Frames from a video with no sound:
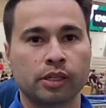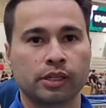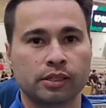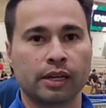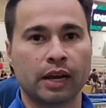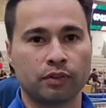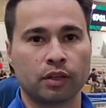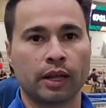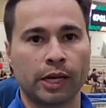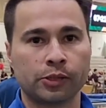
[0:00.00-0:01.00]
the kids I have
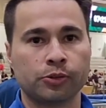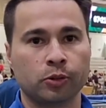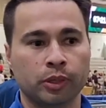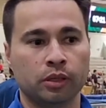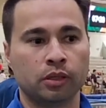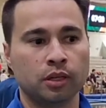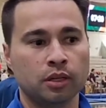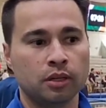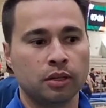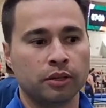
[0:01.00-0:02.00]
in the classroom,
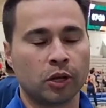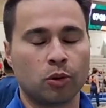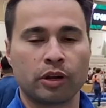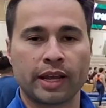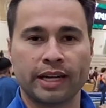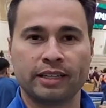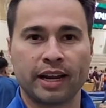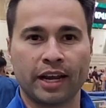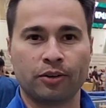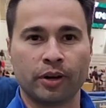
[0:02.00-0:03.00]
and they work hand in
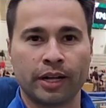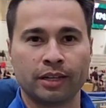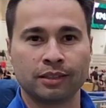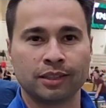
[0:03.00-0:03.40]
hand, right?